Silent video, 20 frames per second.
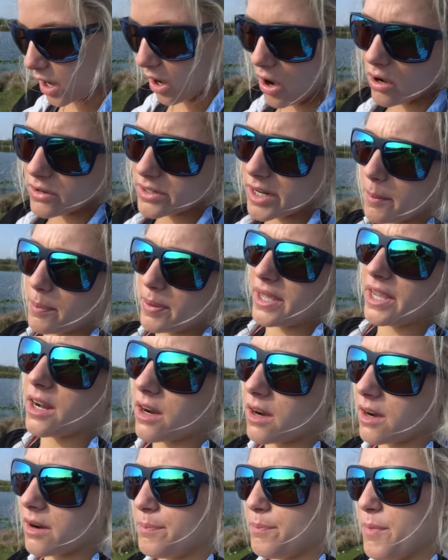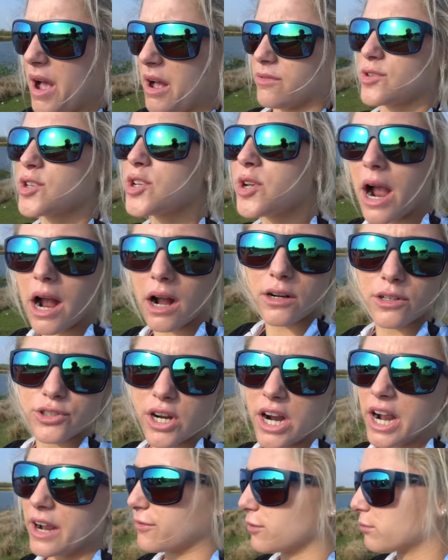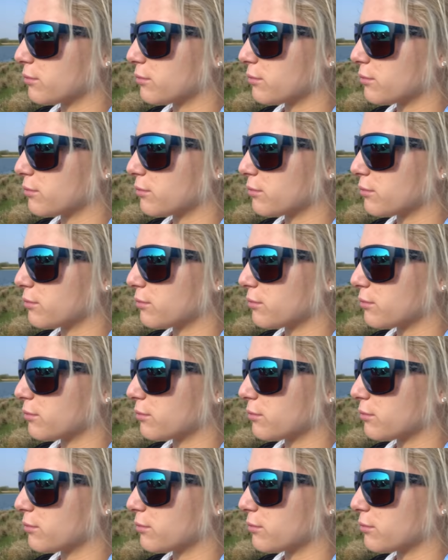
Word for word: hauled up here about two hour drive